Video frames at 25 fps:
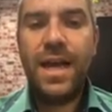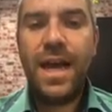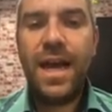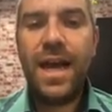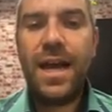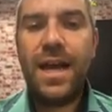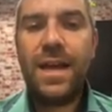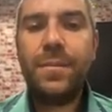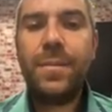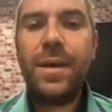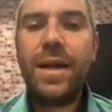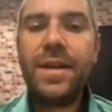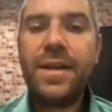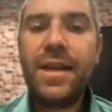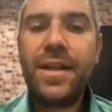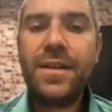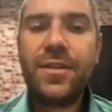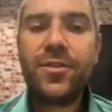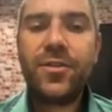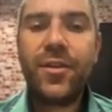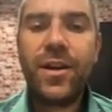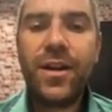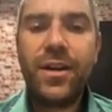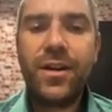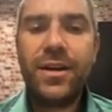
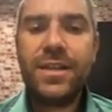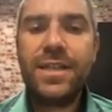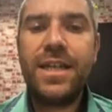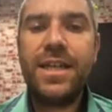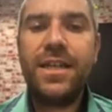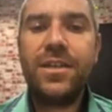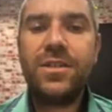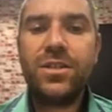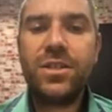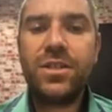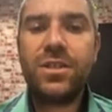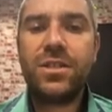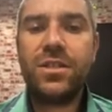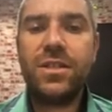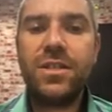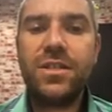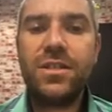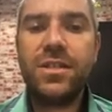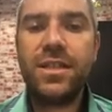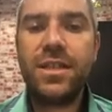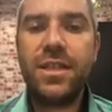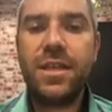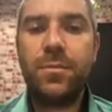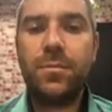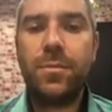Another great idea is just
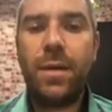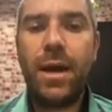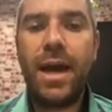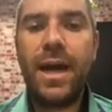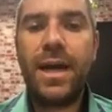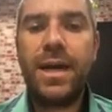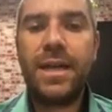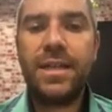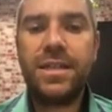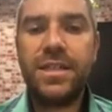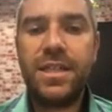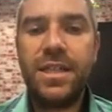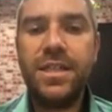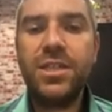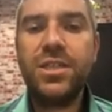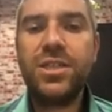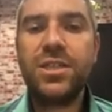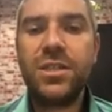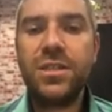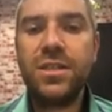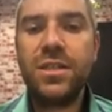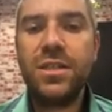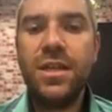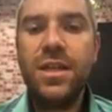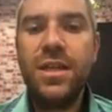listening and paying
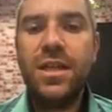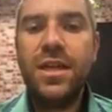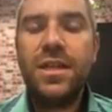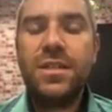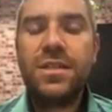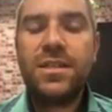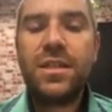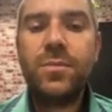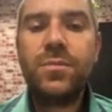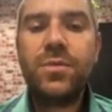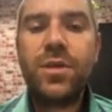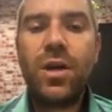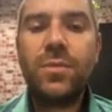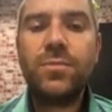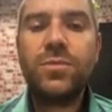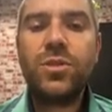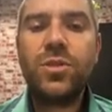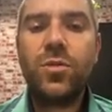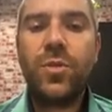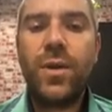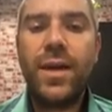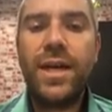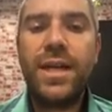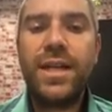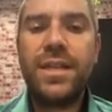attention. Sometimes
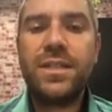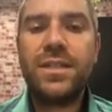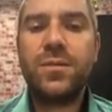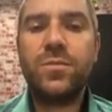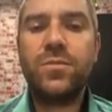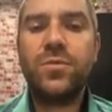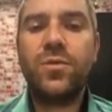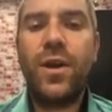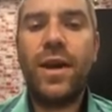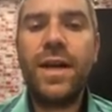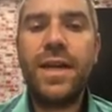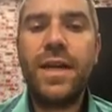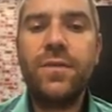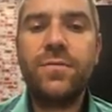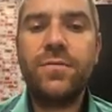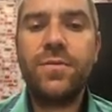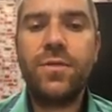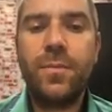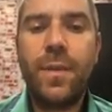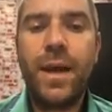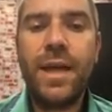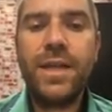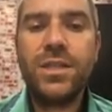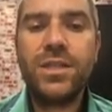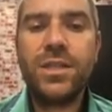you'll hear some great
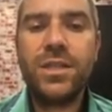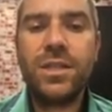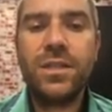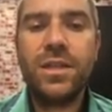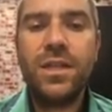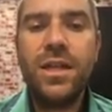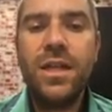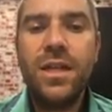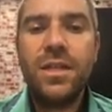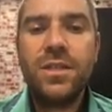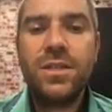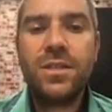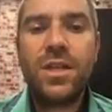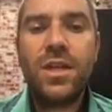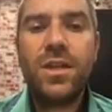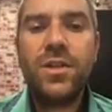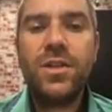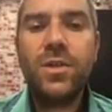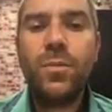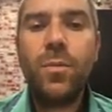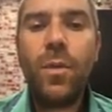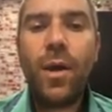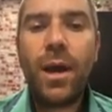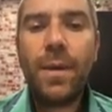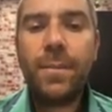information. So
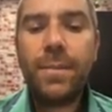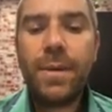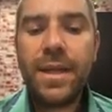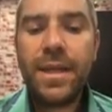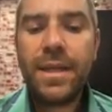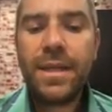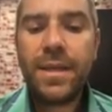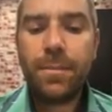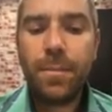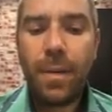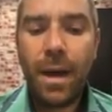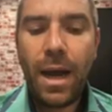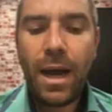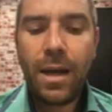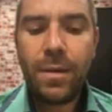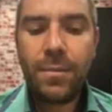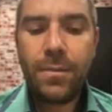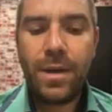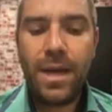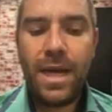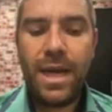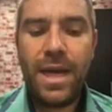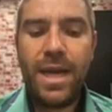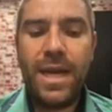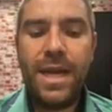you might be at the pub
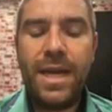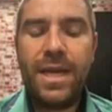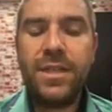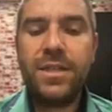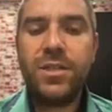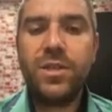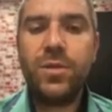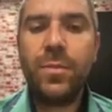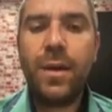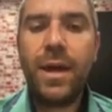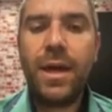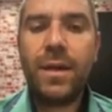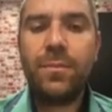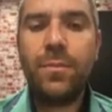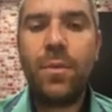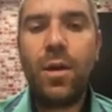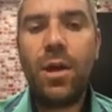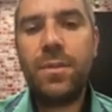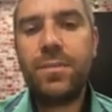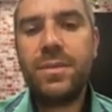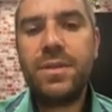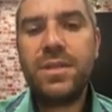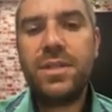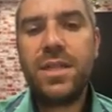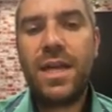and your mate
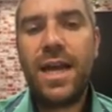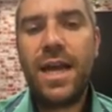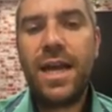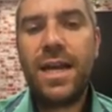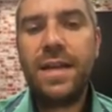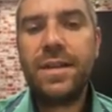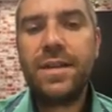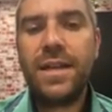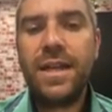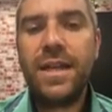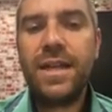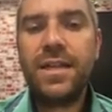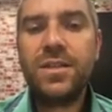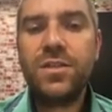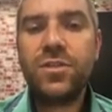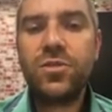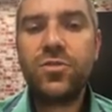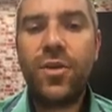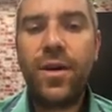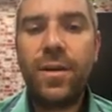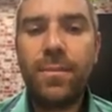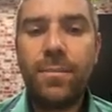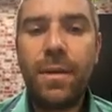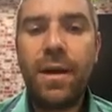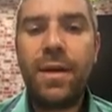might be saying that his
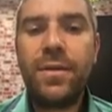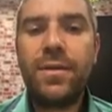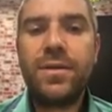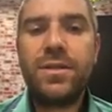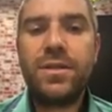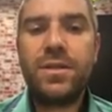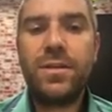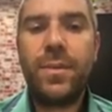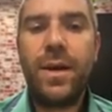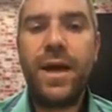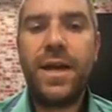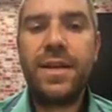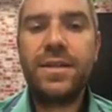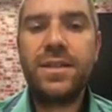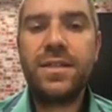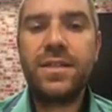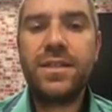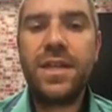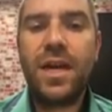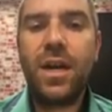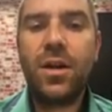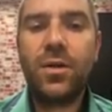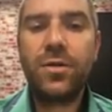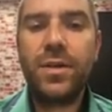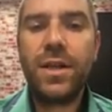grandmother's about to
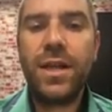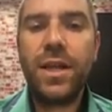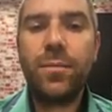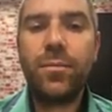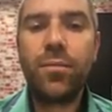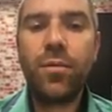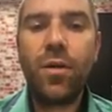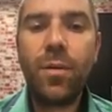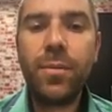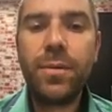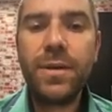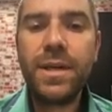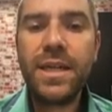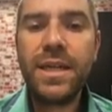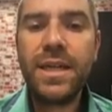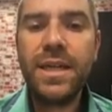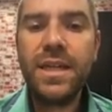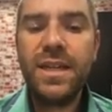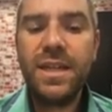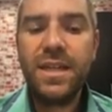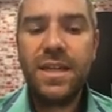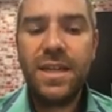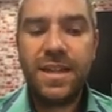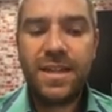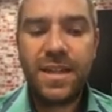sell their property.
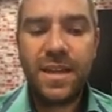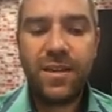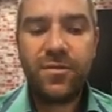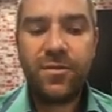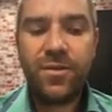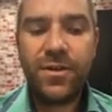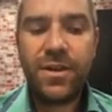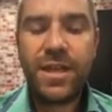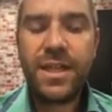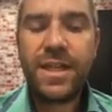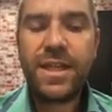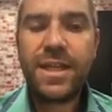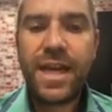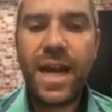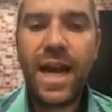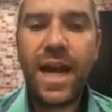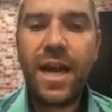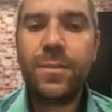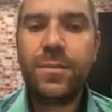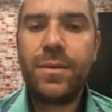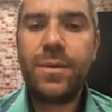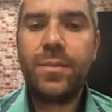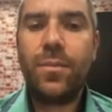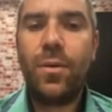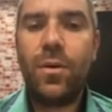They really
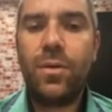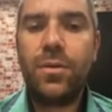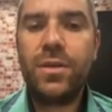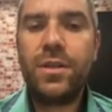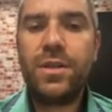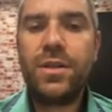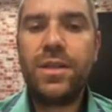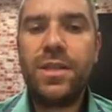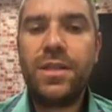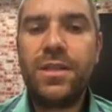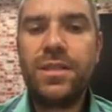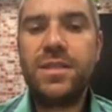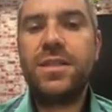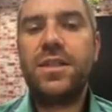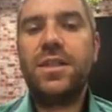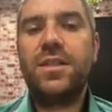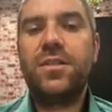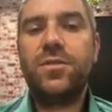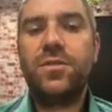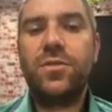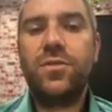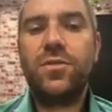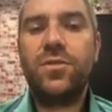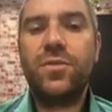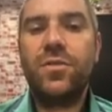can't be bothered listening
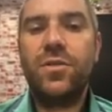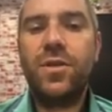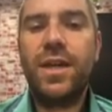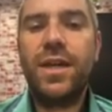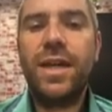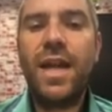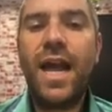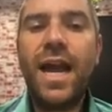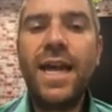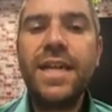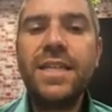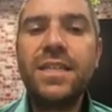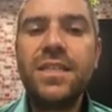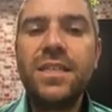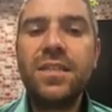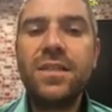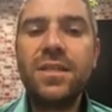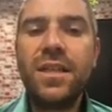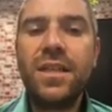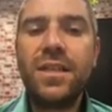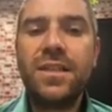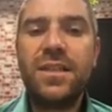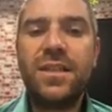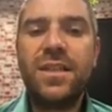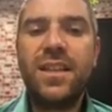through an agent
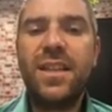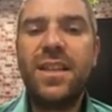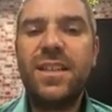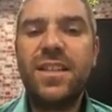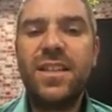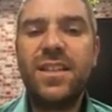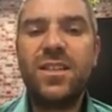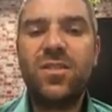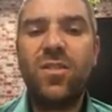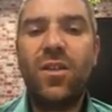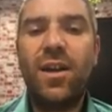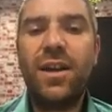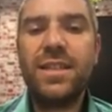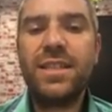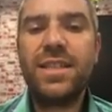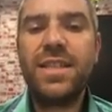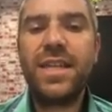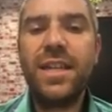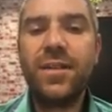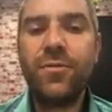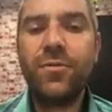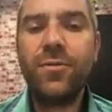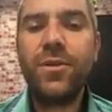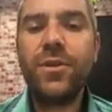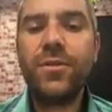and they just like to
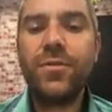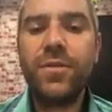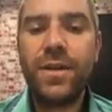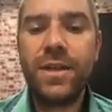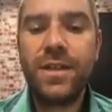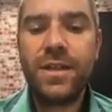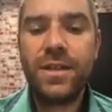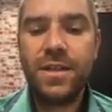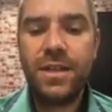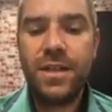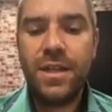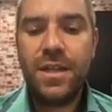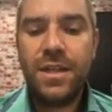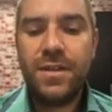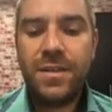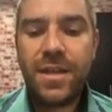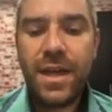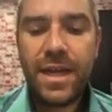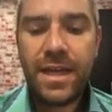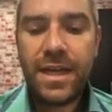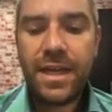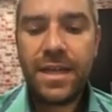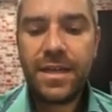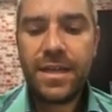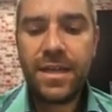get rid of it.
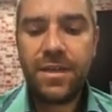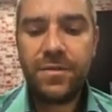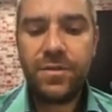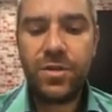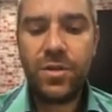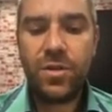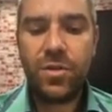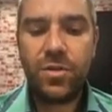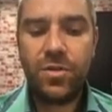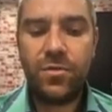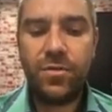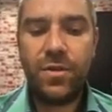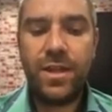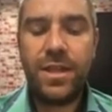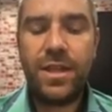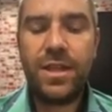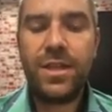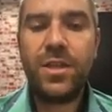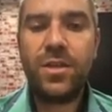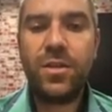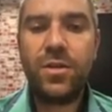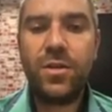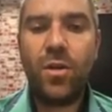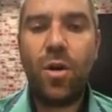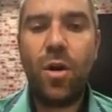That can give you a really
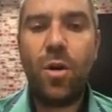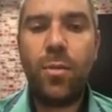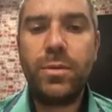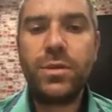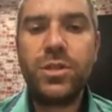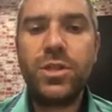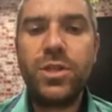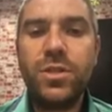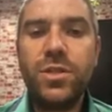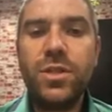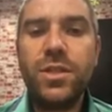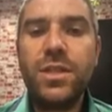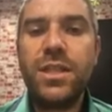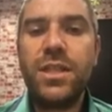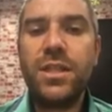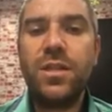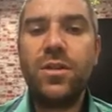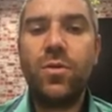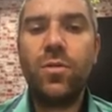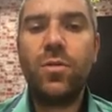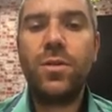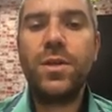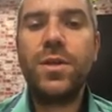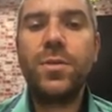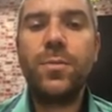good opportunity.
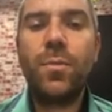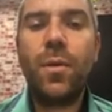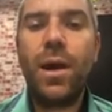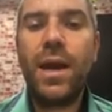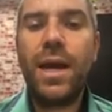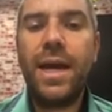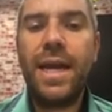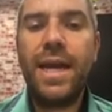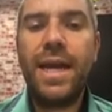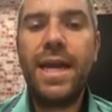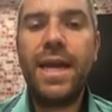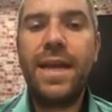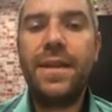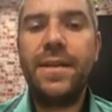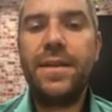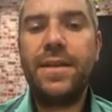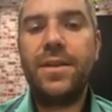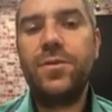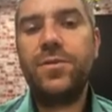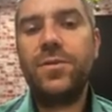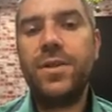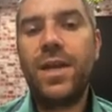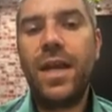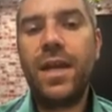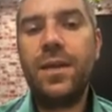Or you might hear that
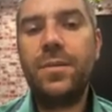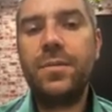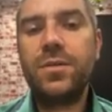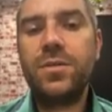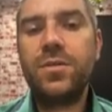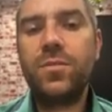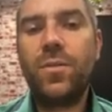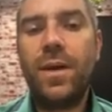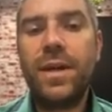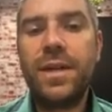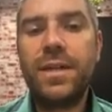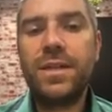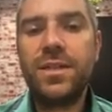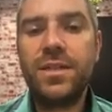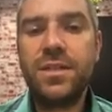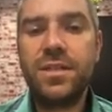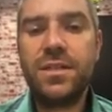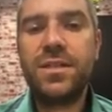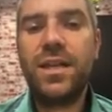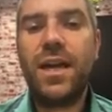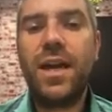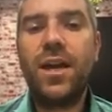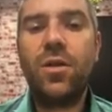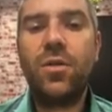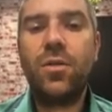your neighbour's wanting to
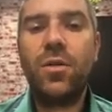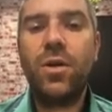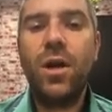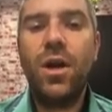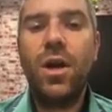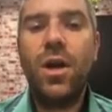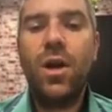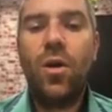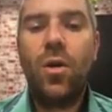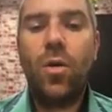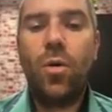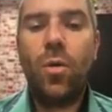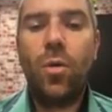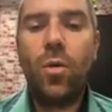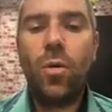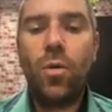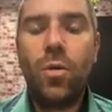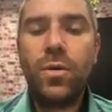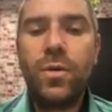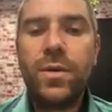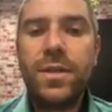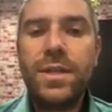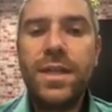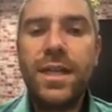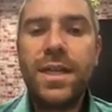sell,
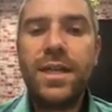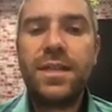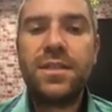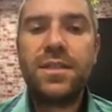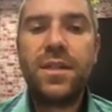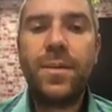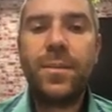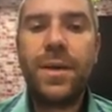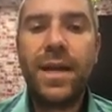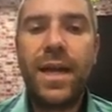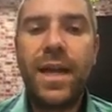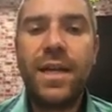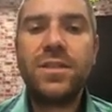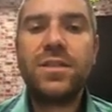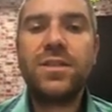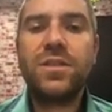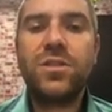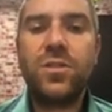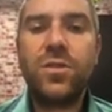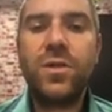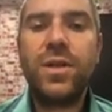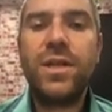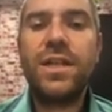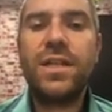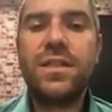or that someone else is
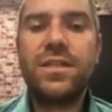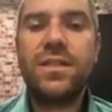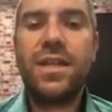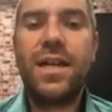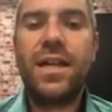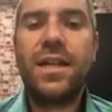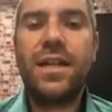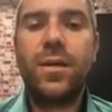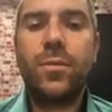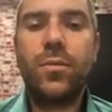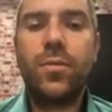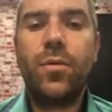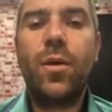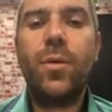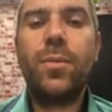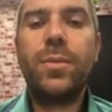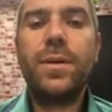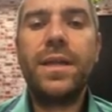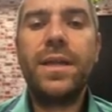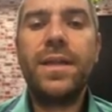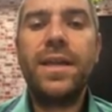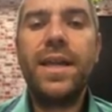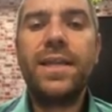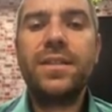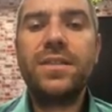looking at selling a
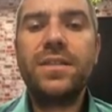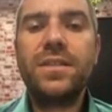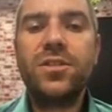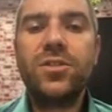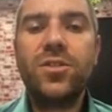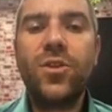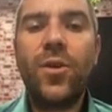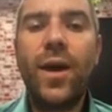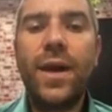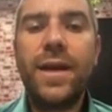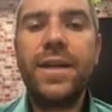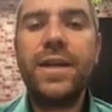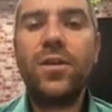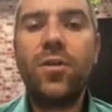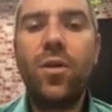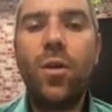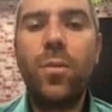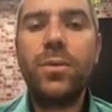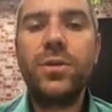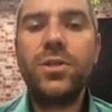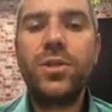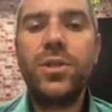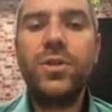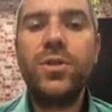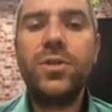property. That's creating an
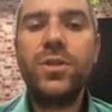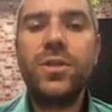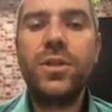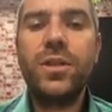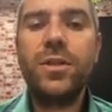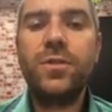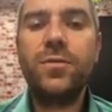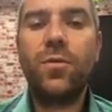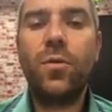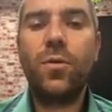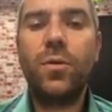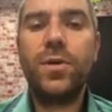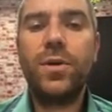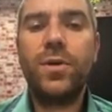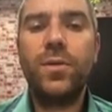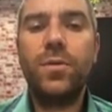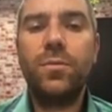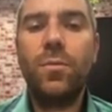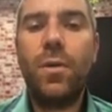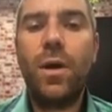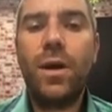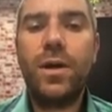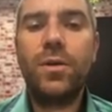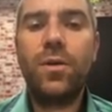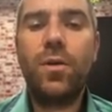opportunity for you. It
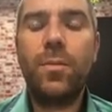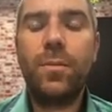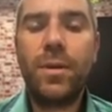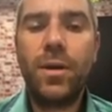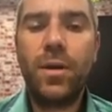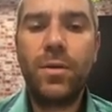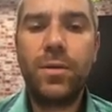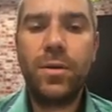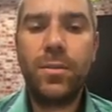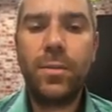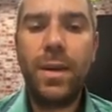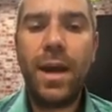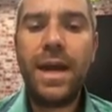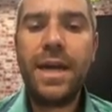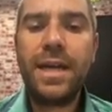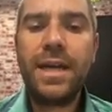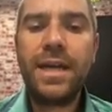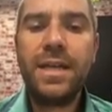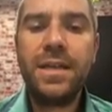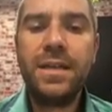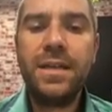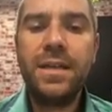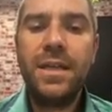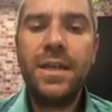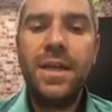might not be on the
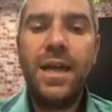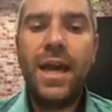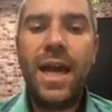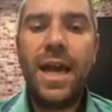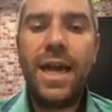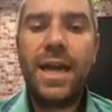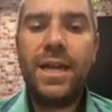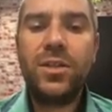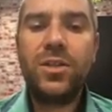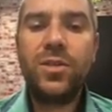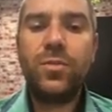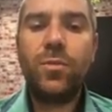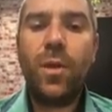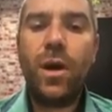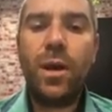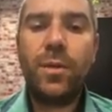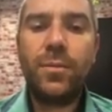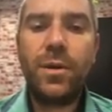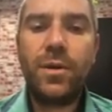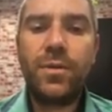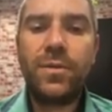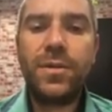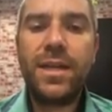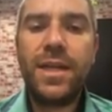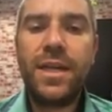market and you might
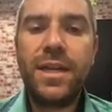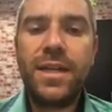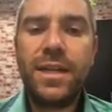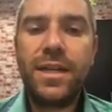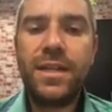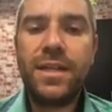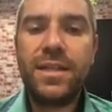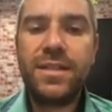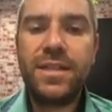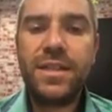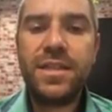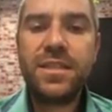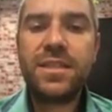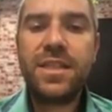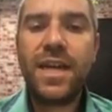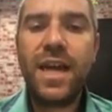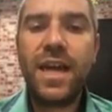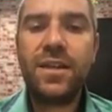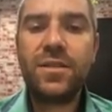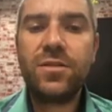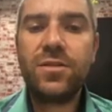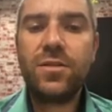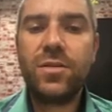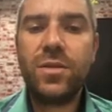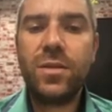both get it at a
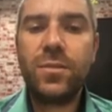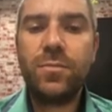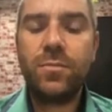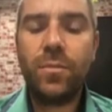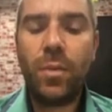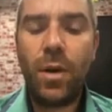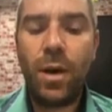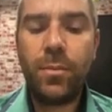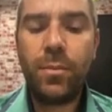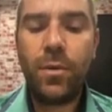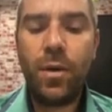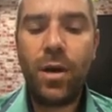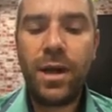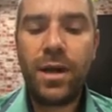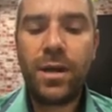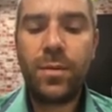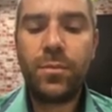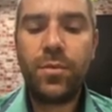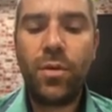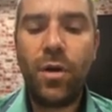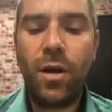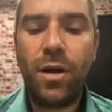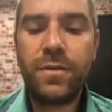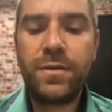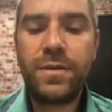discount and by buying it
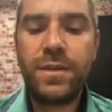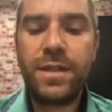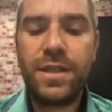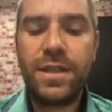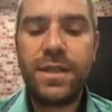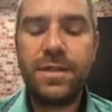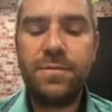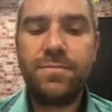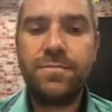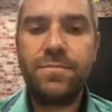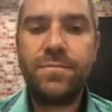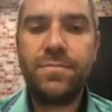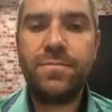privately.